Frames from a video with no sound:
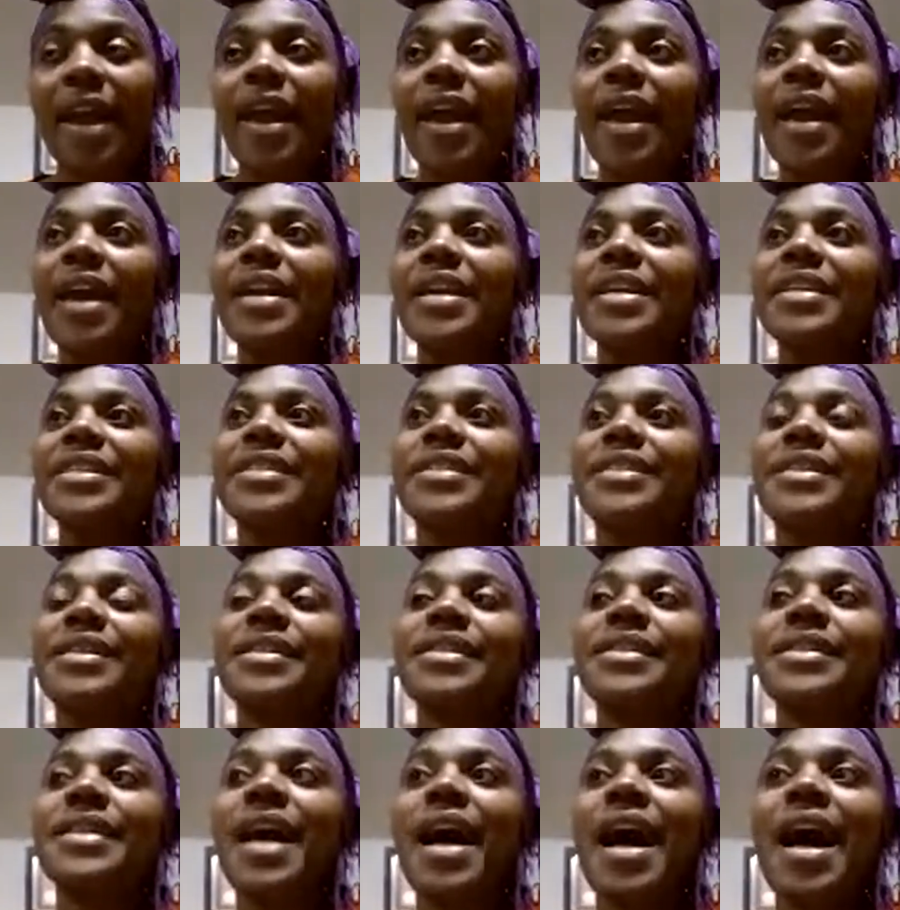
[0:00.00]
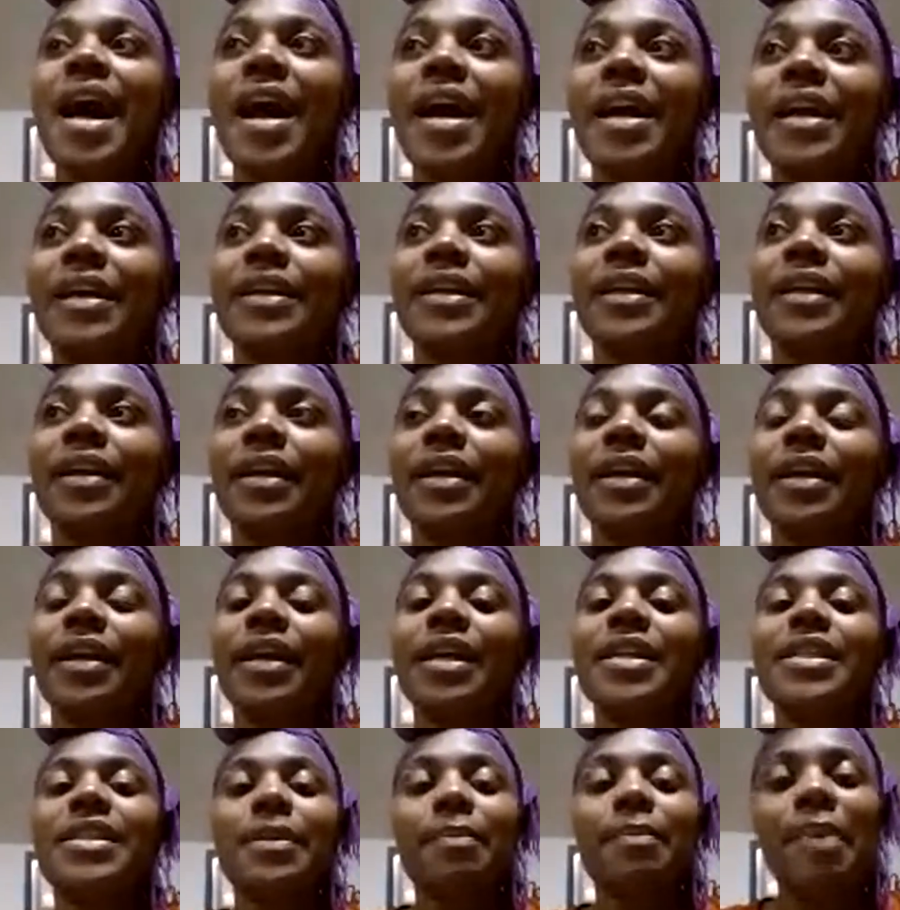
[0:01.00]
and it's
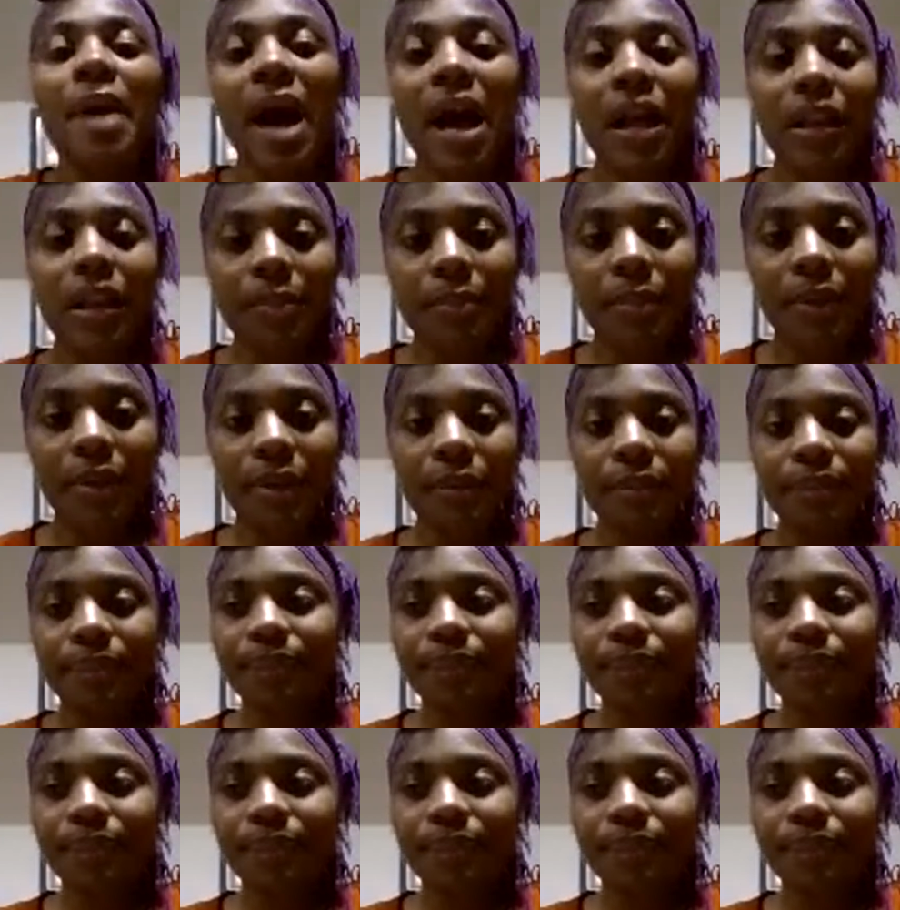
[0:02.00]
a polymer.